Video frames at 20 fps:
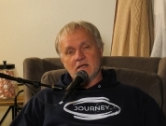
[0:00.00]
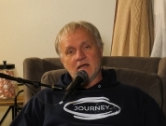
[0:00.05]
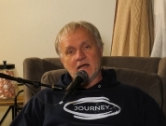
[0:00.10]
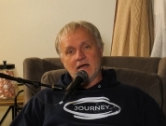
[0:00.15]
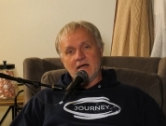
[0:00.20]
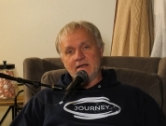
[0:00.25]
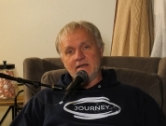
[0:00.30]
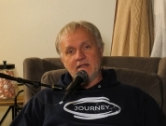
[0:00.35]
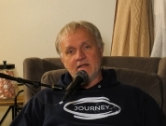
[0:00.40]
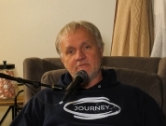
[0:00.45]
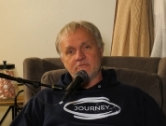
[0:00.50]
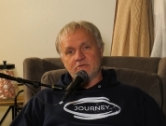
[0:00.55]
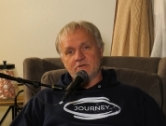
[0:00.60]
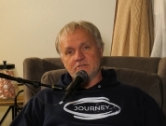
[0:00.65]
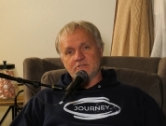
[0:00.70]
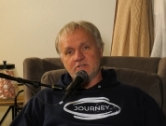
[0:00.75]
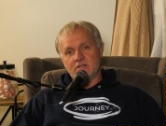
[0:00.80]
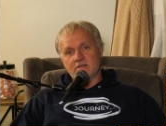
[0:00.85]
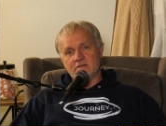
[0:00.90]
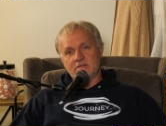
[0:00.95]
I never
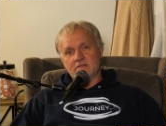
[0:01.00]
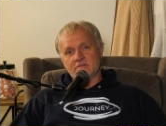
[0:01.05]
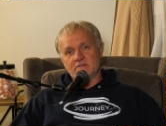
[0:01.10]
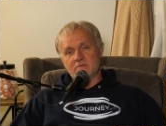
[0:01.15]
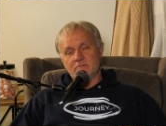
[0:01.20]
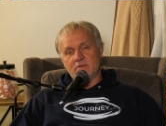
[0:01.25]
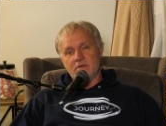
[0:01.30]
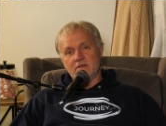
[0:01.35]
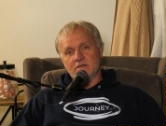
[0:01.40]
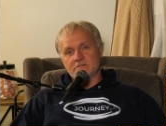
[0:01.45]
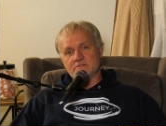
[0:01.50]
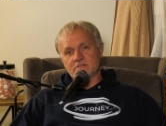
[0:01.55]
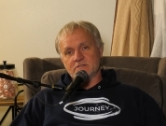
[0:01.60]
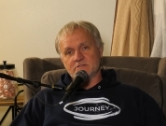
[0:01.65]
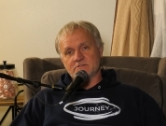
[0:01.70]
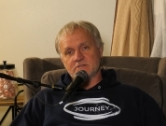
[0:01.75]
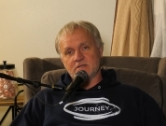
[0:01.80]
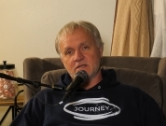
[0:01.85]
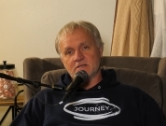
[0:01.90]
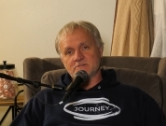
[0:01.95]
intended to be a
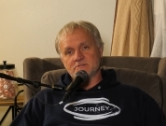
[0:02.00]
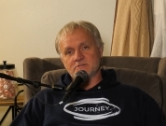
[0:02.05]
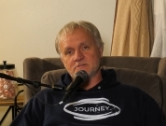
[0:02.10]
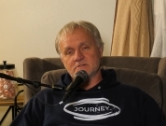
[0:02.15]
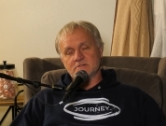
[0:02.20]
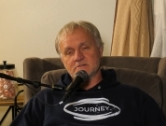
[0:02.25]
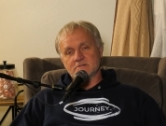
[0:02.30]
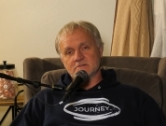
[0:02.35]
success.